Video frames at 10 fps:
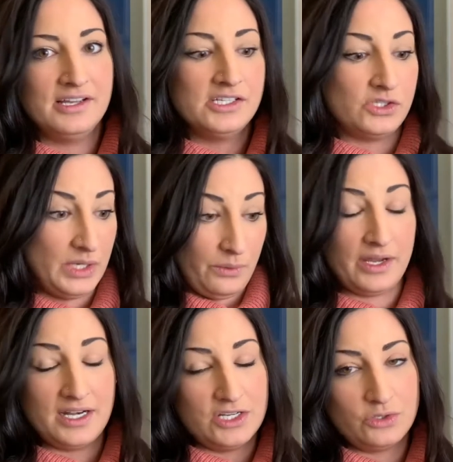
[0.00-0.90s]
So we
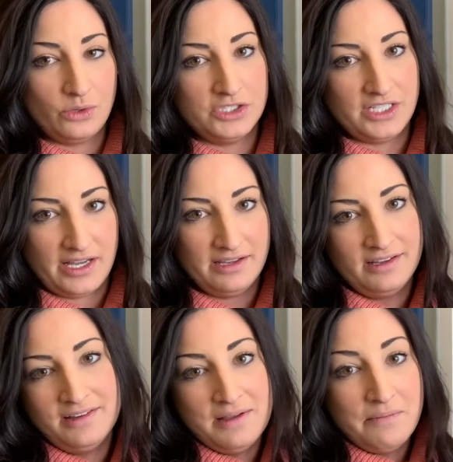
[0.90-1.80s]
created a tool to
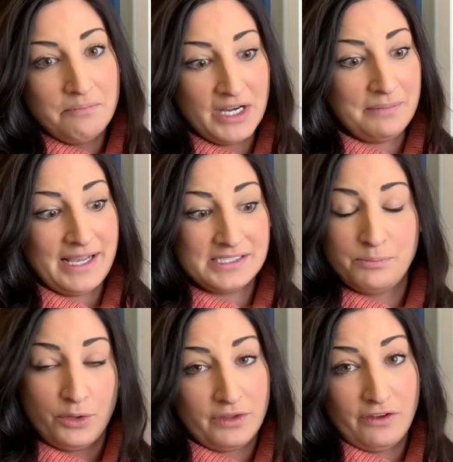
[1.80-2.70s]
minimize
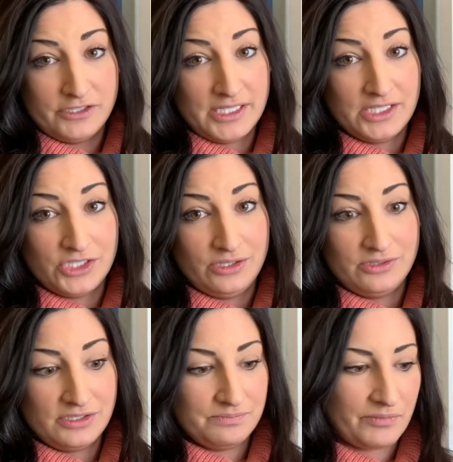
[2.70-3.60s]
both of those issues.